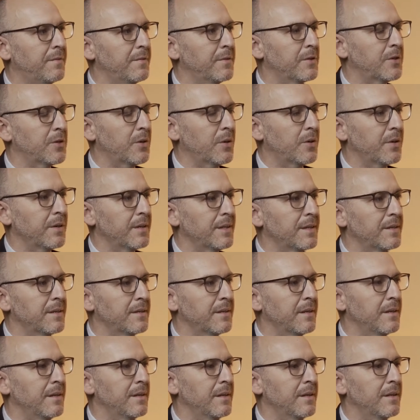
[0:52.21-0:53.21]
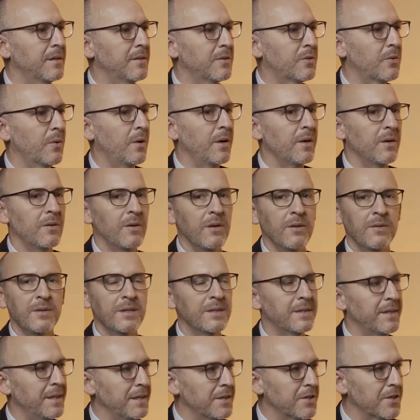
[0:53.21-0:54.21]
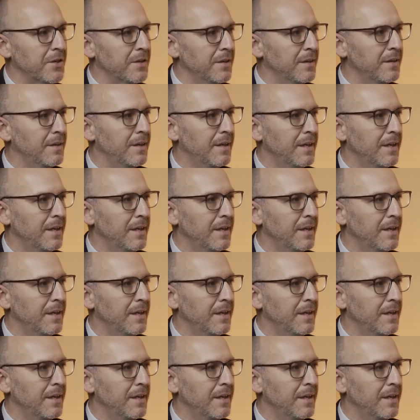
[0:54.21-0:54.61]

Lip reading: soccer is drawing all the attention